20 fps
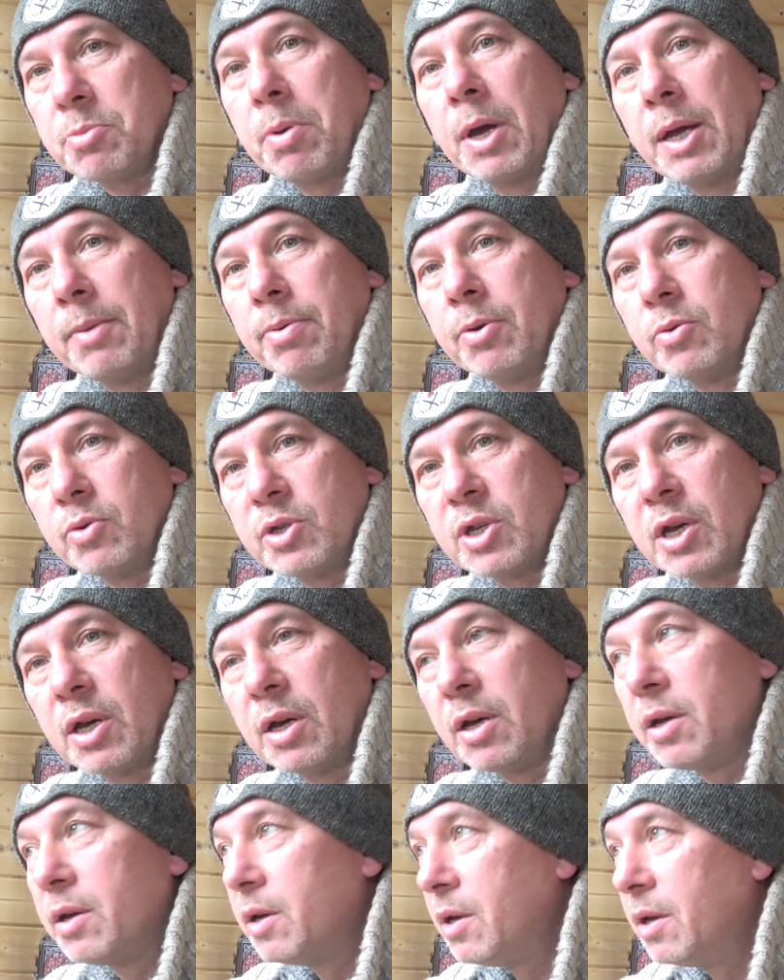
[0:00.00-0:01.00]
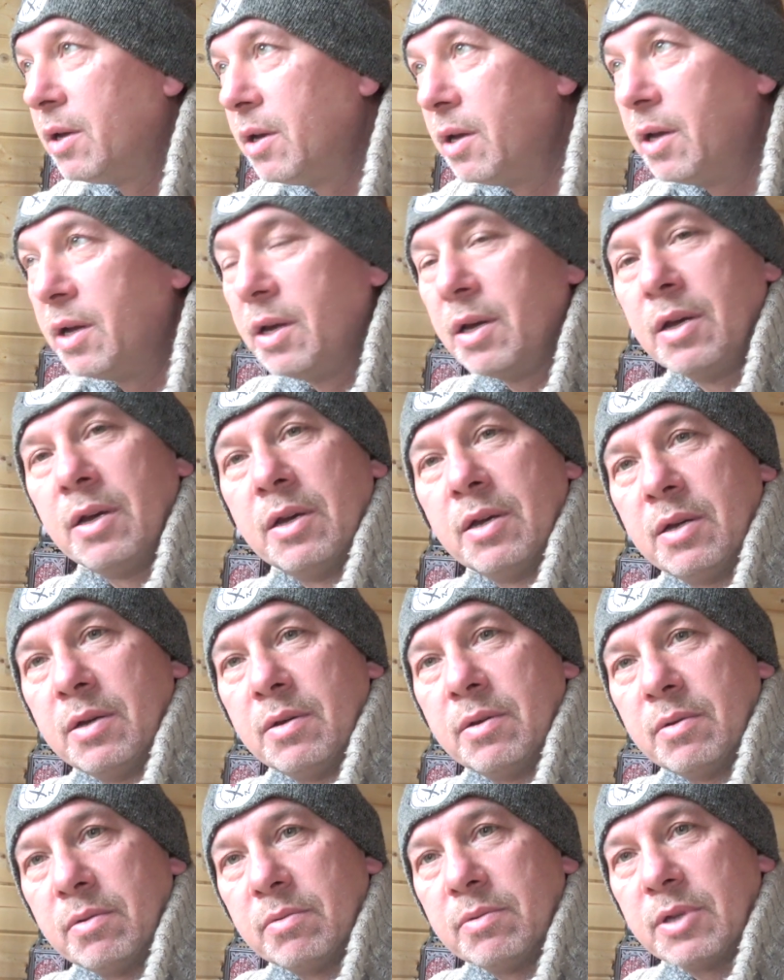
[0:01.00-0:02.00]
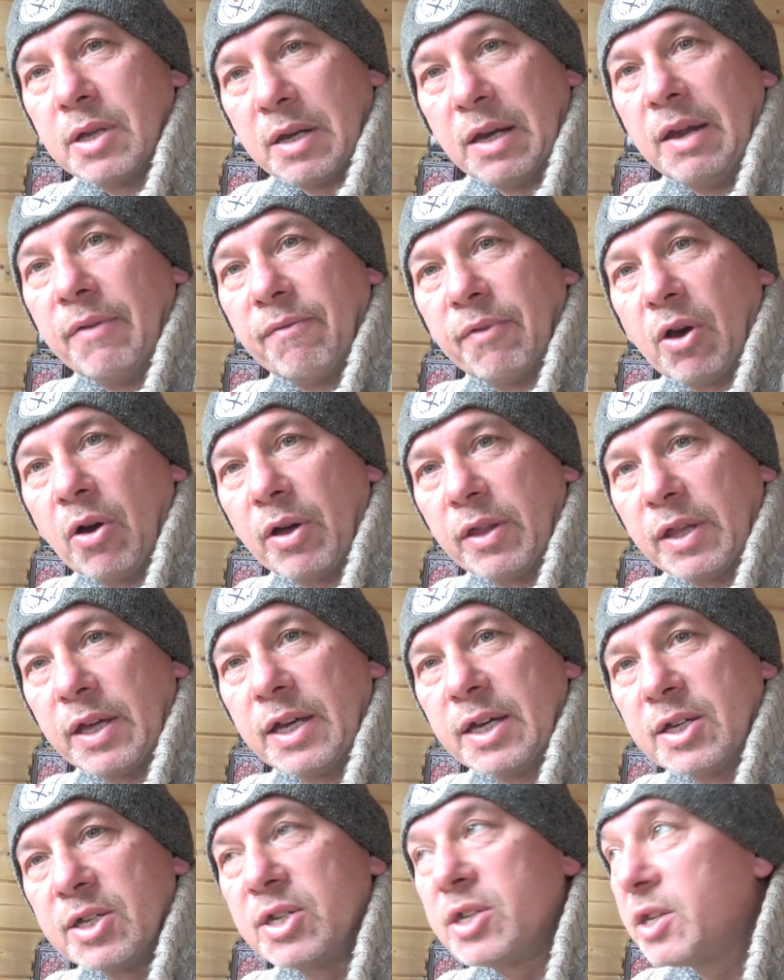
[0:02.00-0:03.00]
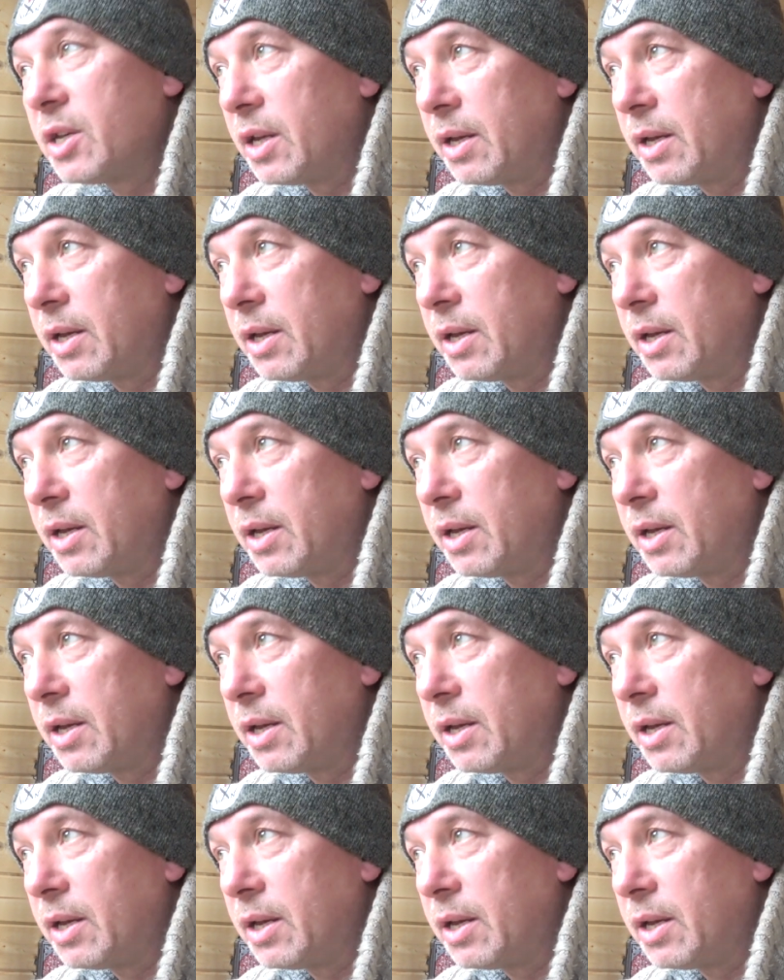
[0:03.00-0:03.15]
people to live like this.